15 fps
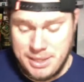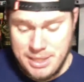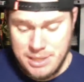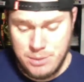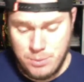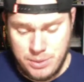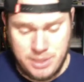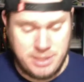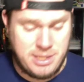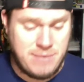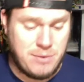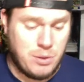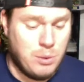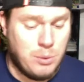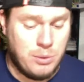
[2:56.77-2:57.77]
this one is
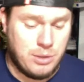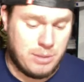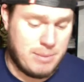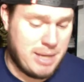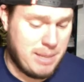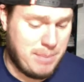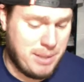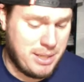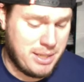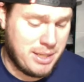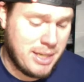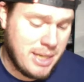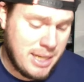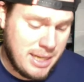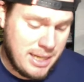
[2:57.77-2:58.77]
even cooler in my opinion.
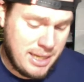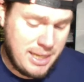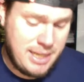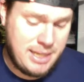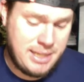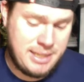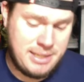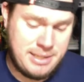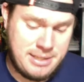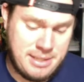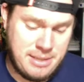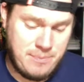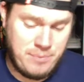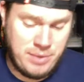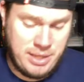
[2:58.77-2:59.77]
It is
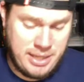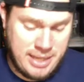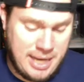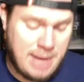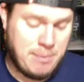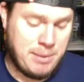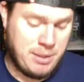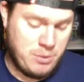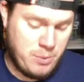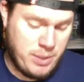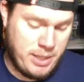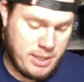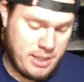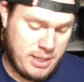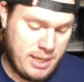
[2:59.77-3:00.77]
the Goblin
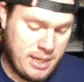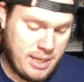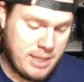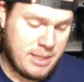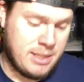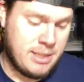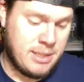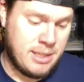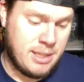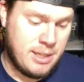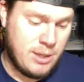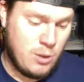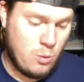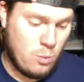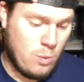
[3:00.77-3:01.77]
Queen in
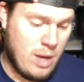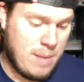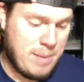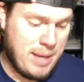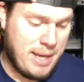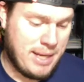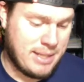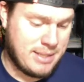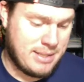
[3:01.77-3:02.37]
webhead